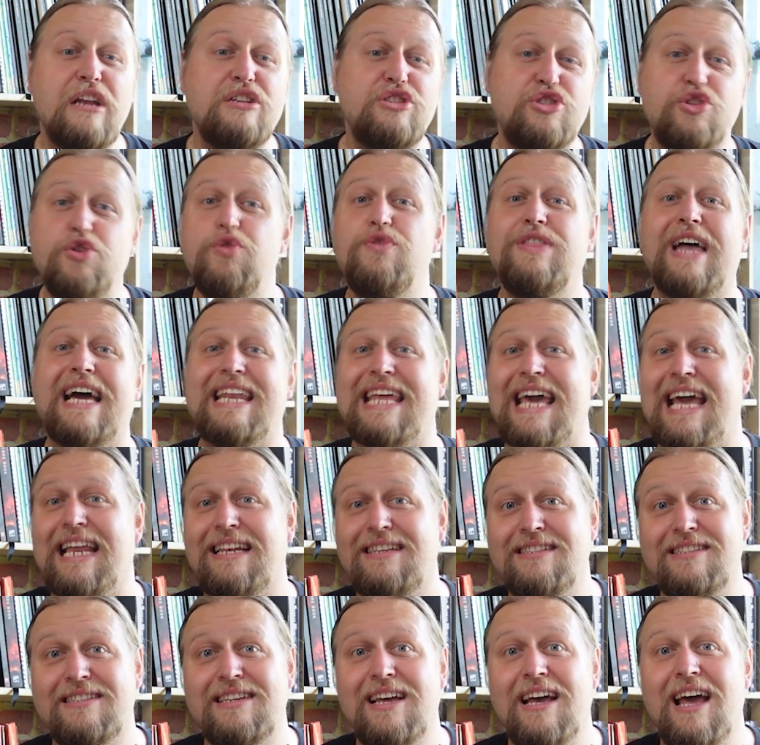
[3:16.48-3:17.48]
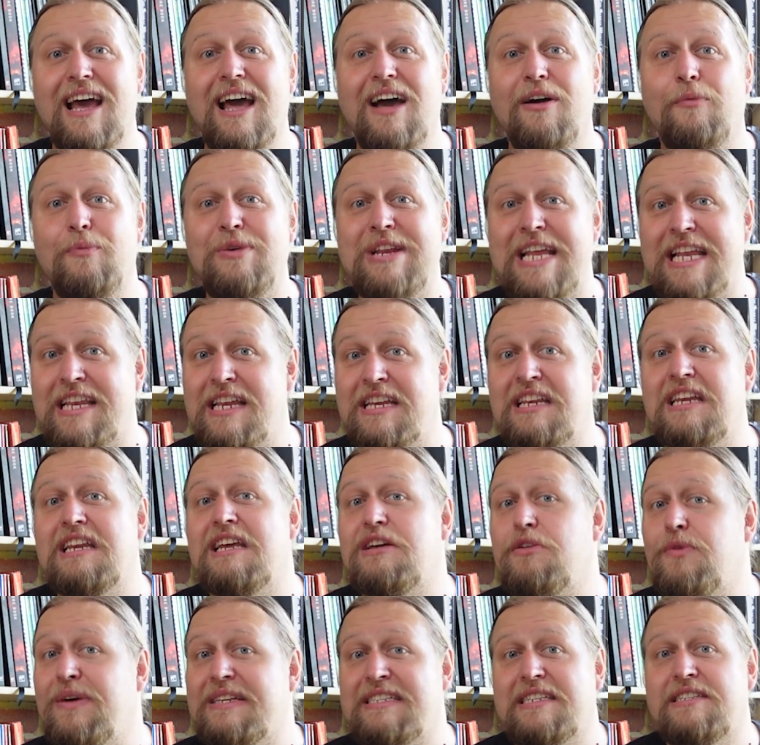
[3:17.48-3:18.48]
To that end, we needed an
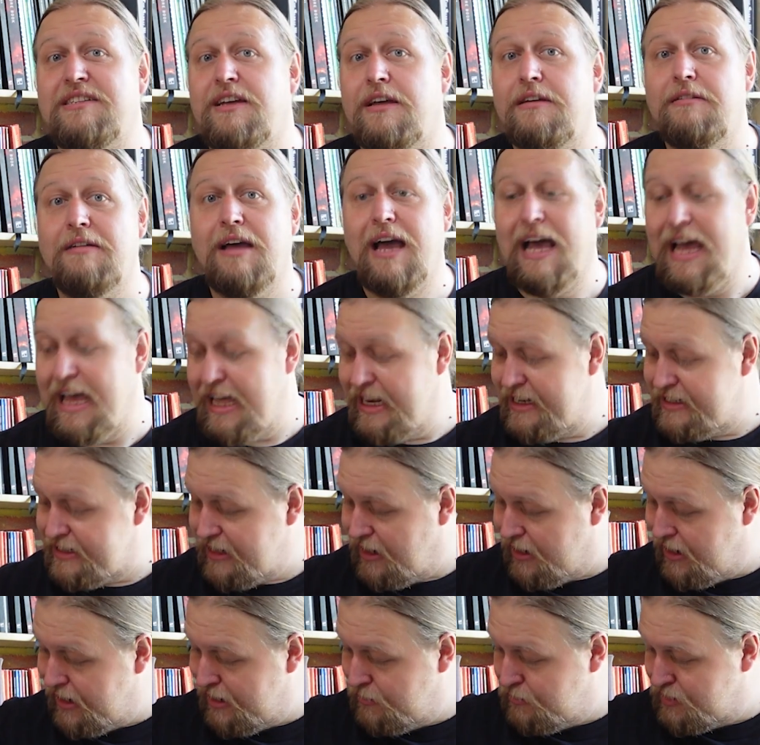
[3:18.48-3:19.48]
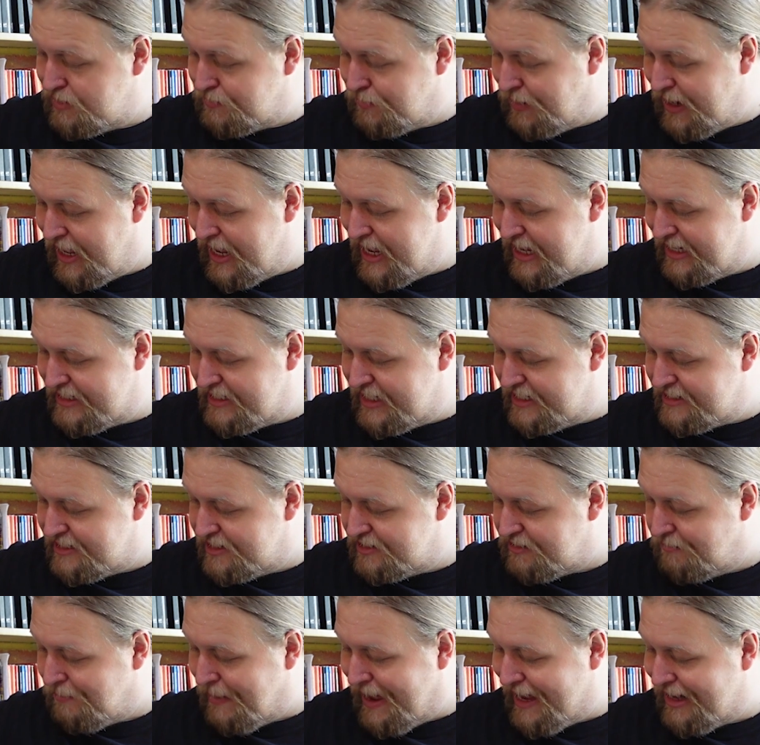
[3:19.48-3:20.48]
Inquisitor, and I was playing
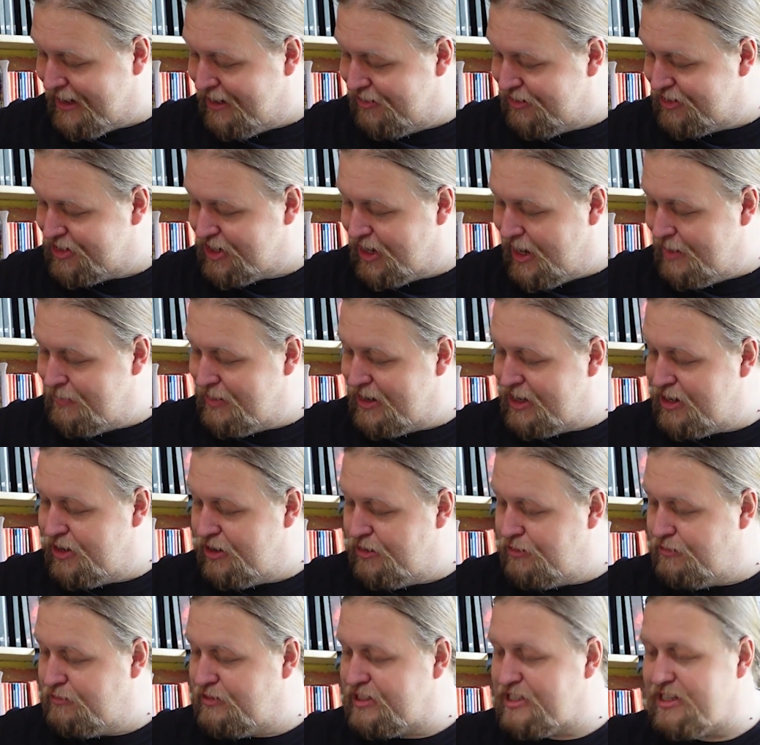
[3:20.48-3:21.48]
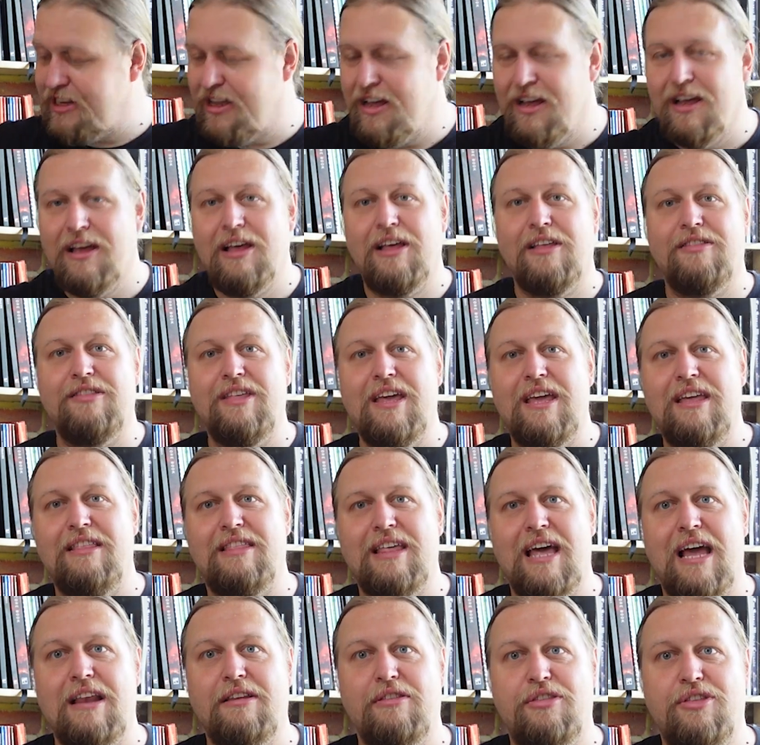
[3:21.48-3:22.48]
Sisters of Battle at the time and used the
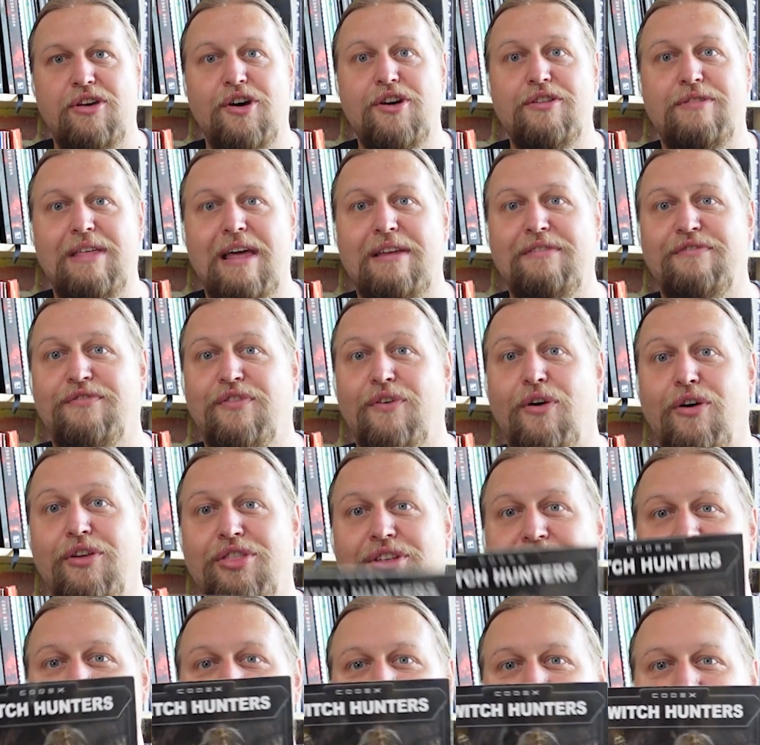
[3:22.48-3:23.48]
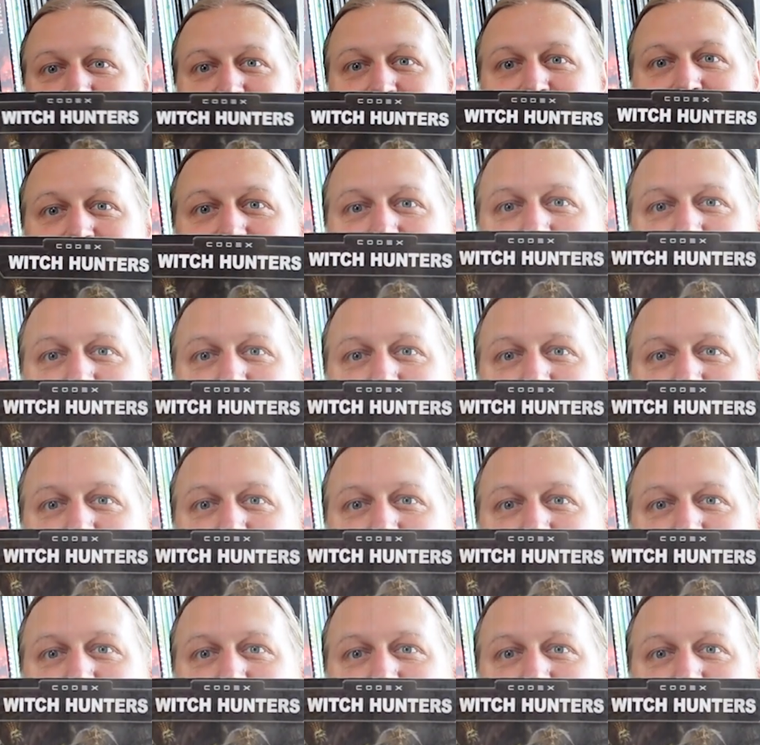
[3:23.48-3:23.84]
then 3rd, then 4th edition